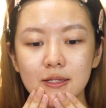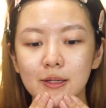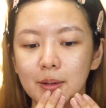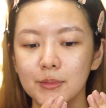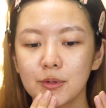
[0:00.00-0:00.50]

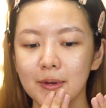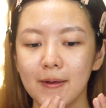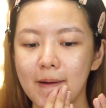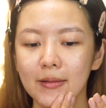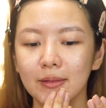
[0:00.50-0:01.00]
So I'm
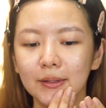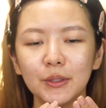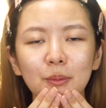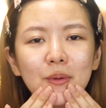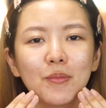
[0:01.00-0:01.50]
doing a
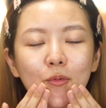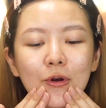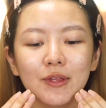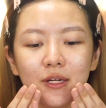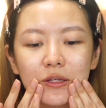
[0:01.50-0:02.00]
little bit
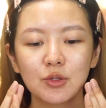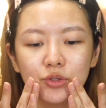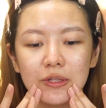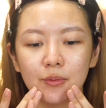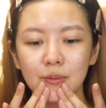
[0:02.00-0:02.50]
more than I
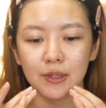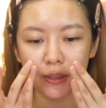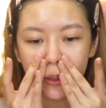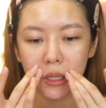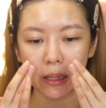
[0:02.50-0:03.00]
usually
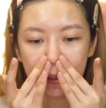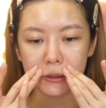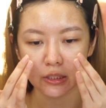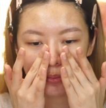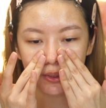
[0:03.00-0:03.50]
would,
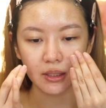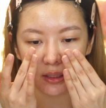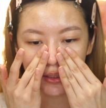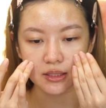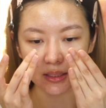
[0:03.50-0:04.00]
just
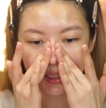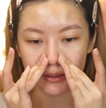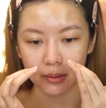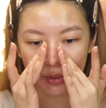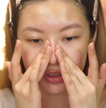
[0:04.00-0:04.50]
because,
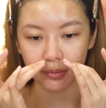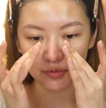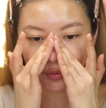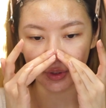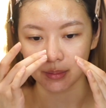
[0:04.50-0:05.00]
as I mentioned
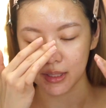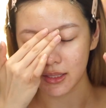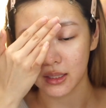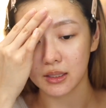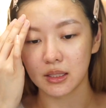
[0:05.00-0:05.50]
before, my
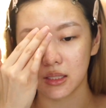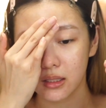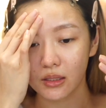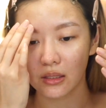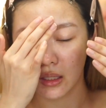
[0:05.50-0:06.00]
skin
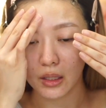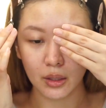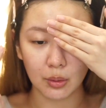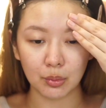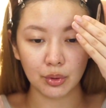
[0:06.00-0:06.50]
is
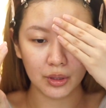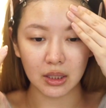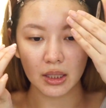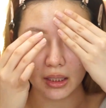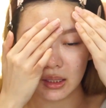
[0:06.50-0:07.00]

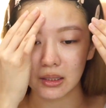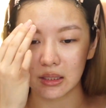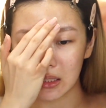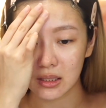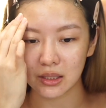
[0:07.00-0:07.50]
pretty
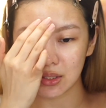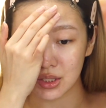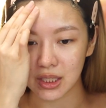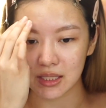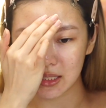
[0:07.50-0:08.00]

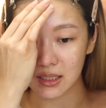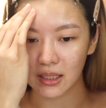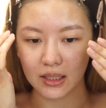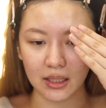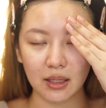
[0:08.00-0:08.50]

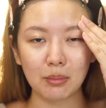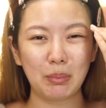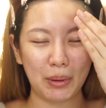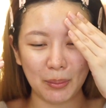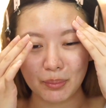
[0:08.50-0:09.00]
congested
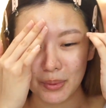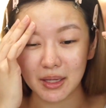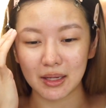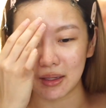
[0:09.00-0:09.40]
and bumpy